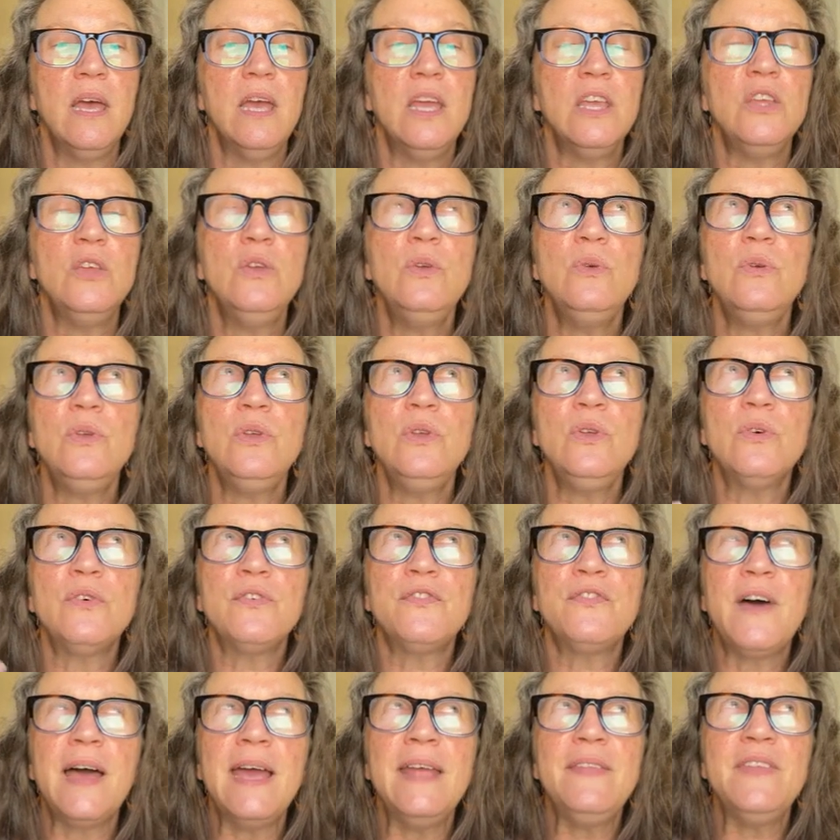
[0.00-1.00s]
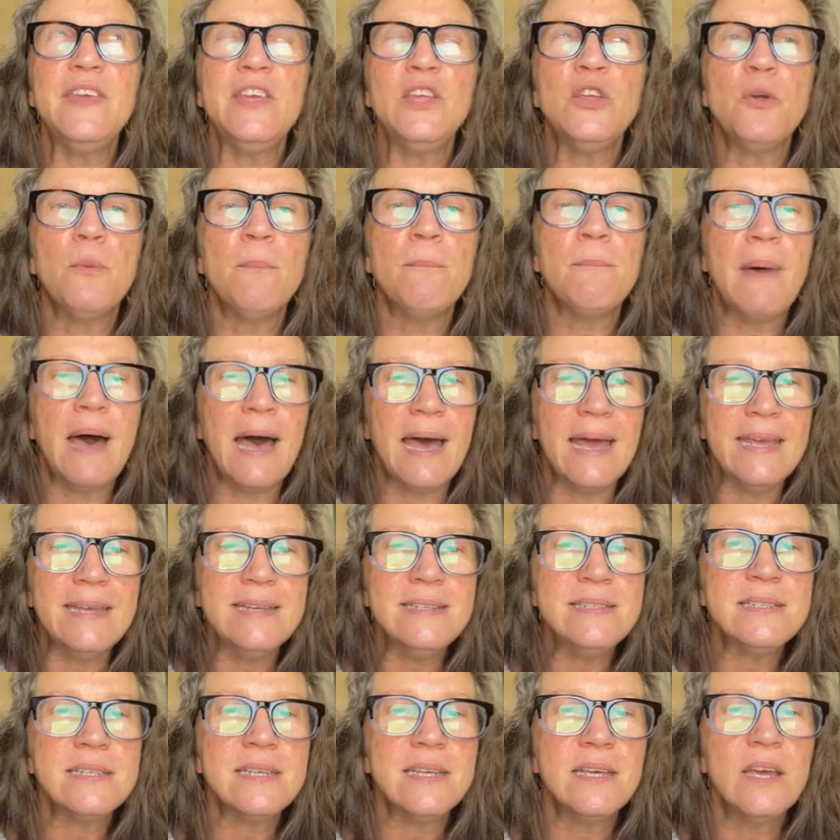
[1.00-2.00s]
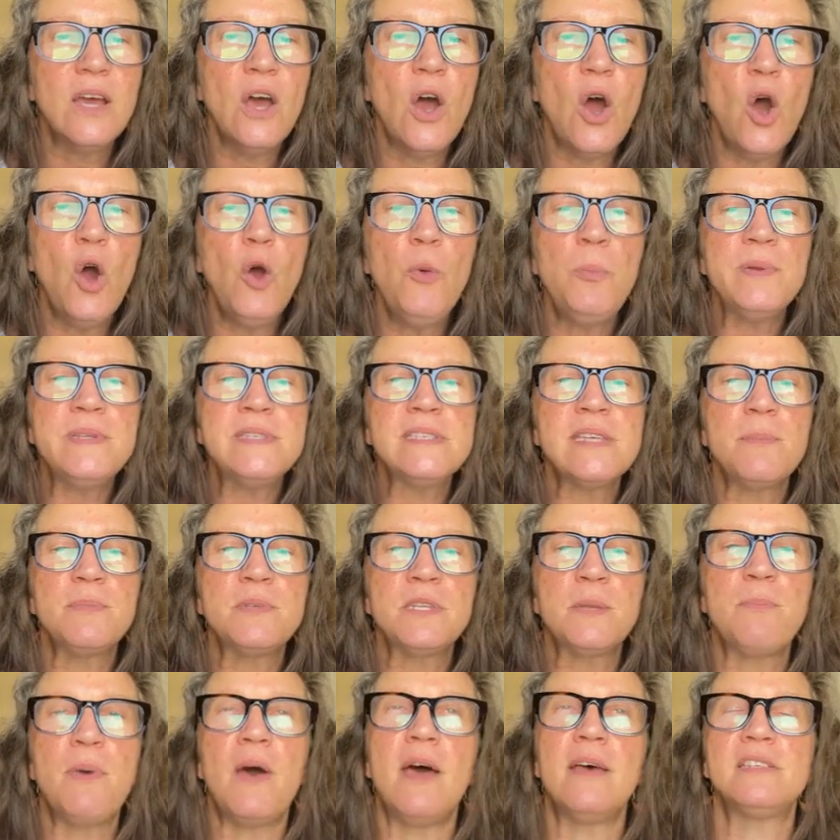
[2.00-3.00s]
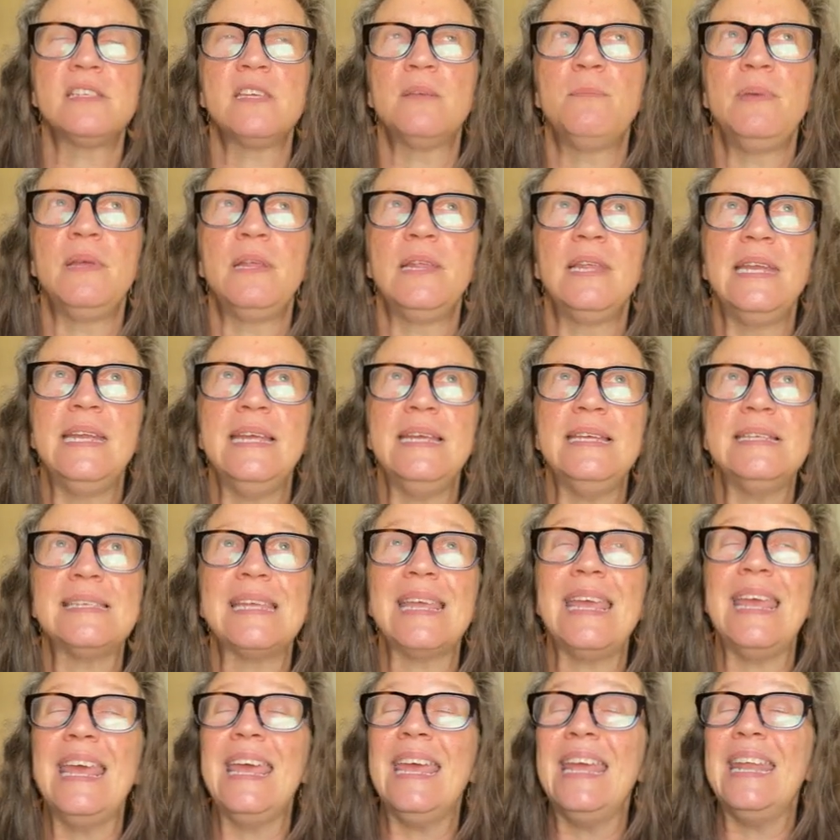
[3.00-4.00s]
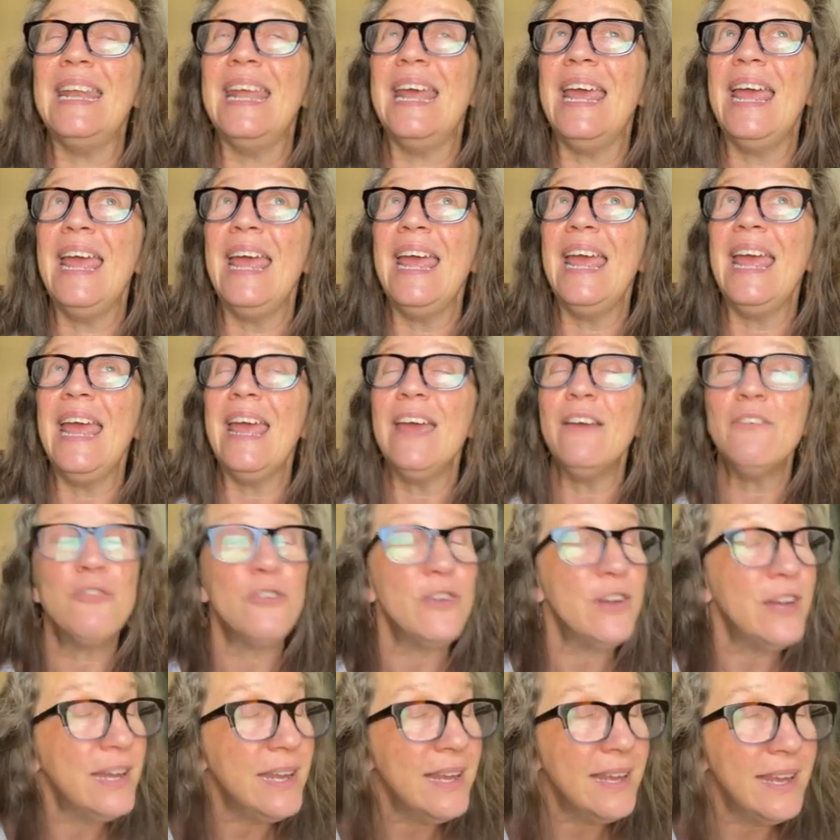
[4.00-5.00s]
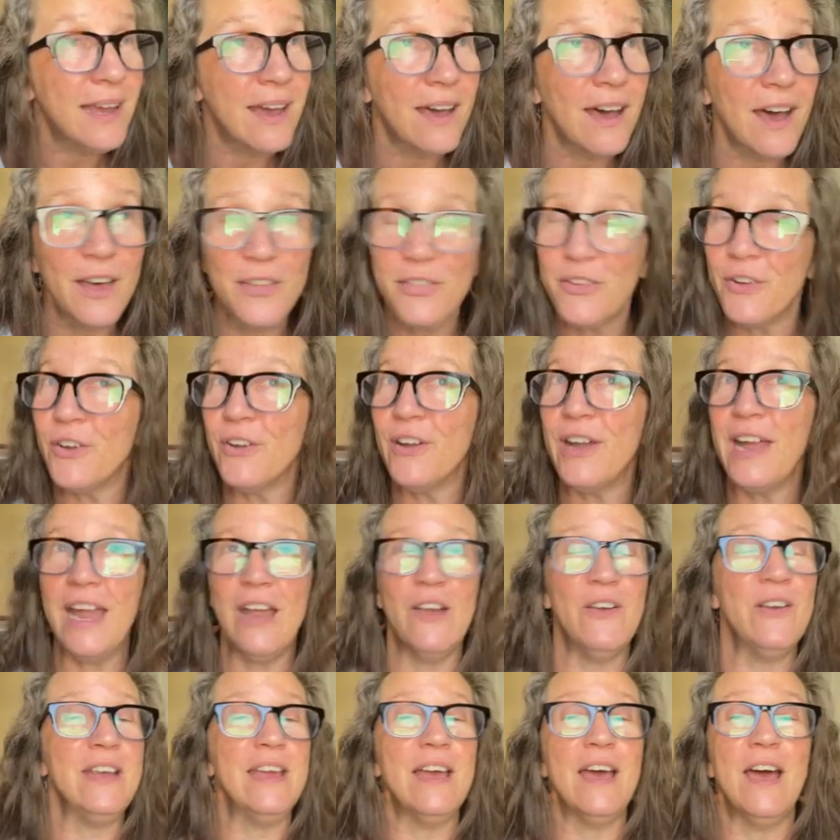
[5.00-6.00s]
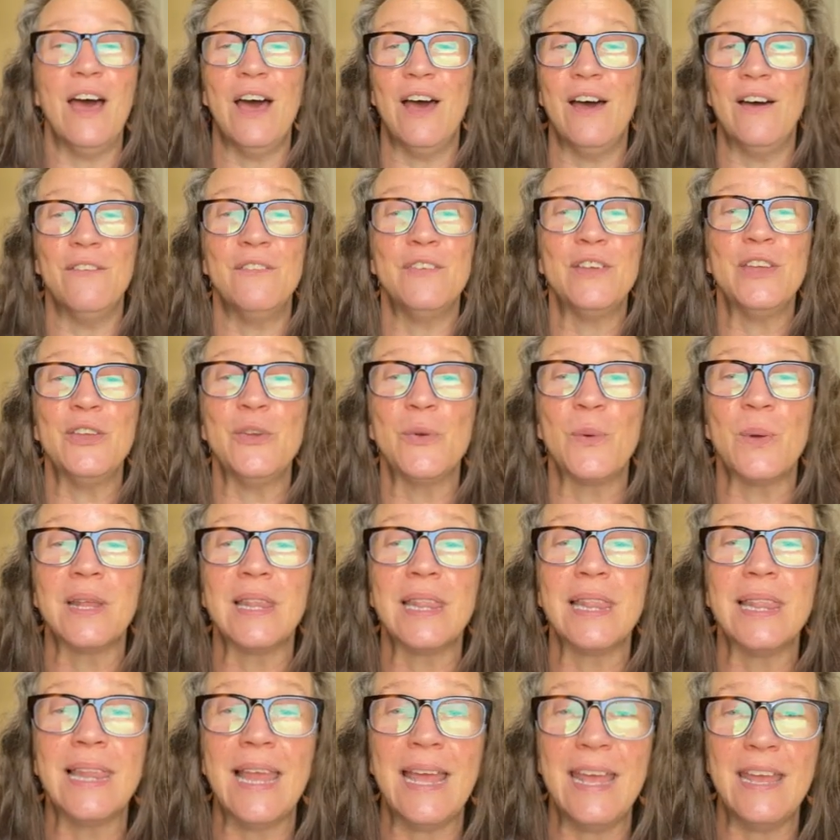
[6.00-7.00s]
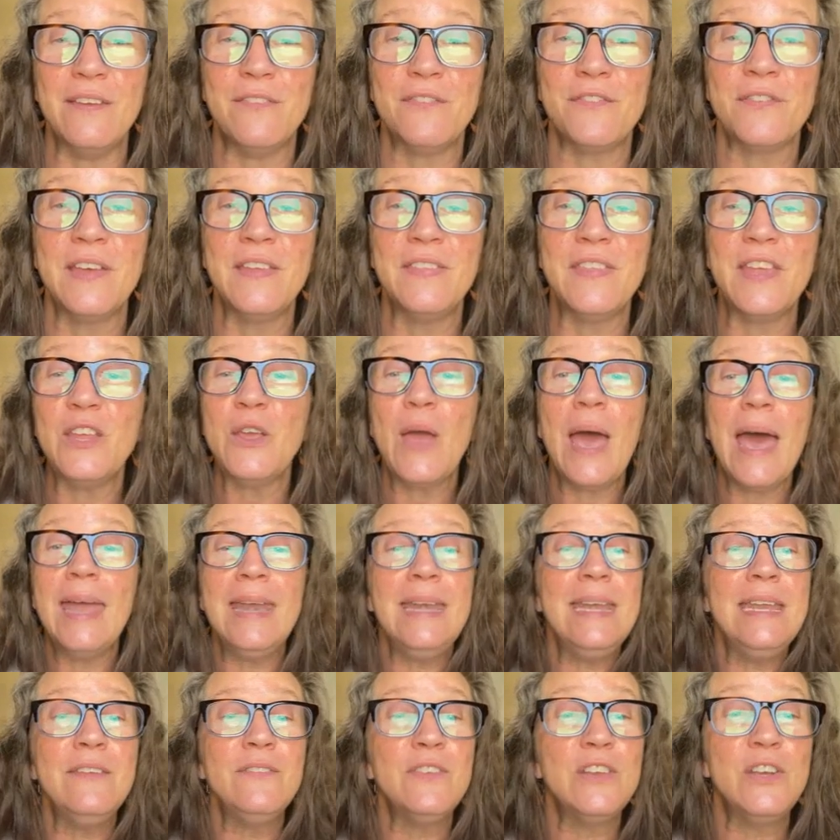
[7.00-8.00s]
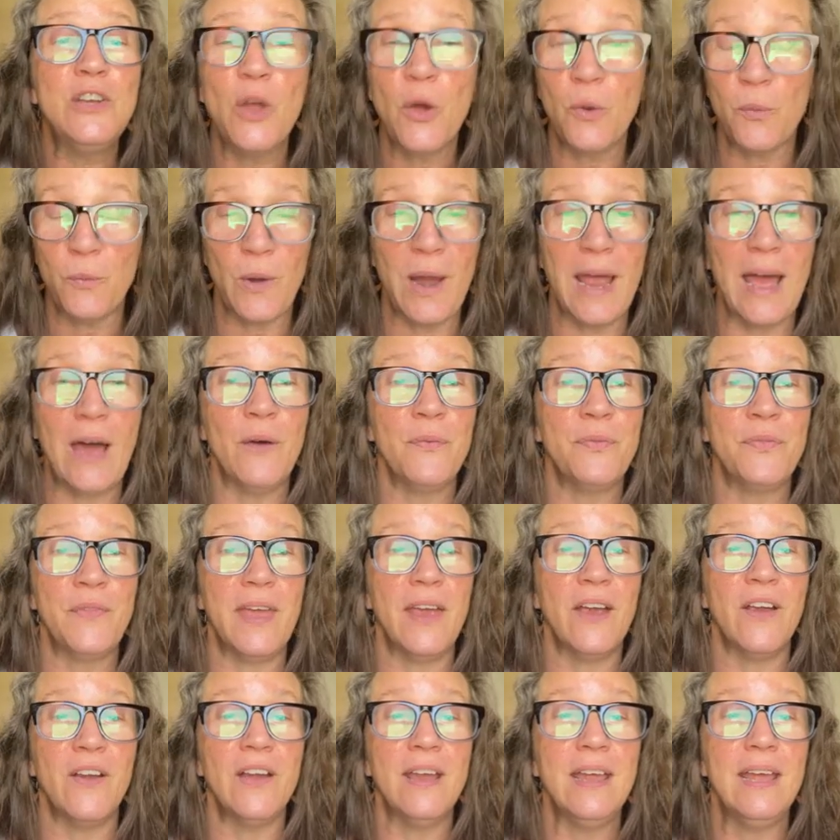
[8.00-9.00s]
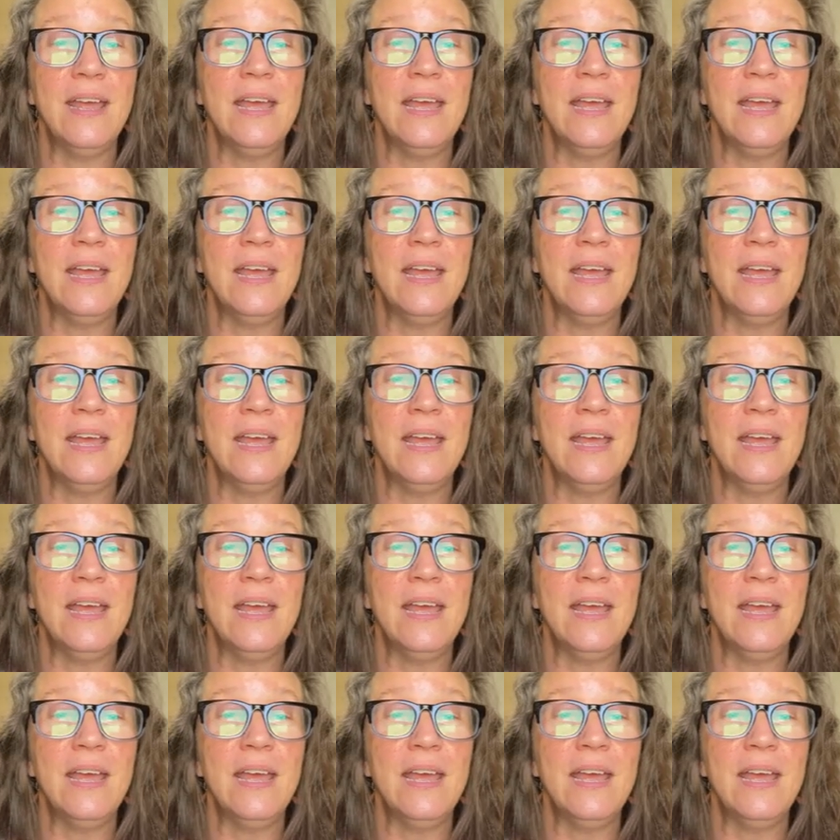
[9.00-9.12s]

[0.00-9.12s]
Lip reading: you'll find that your mind opens up to possibilities in every other area of your life that you hadn't even known were out there.